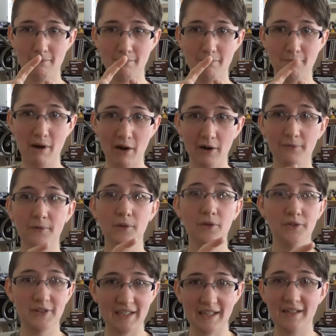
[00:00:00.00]

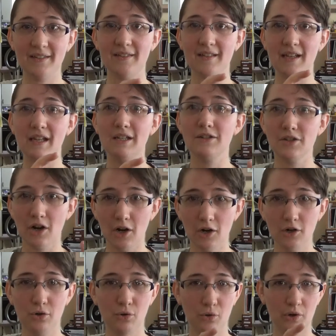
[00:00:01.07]
Marvel, DC, Dark
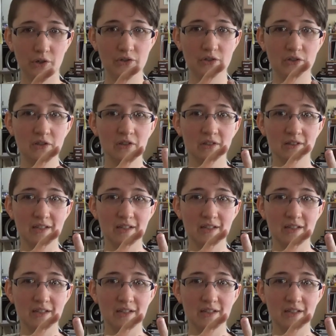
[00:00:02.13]
Horse,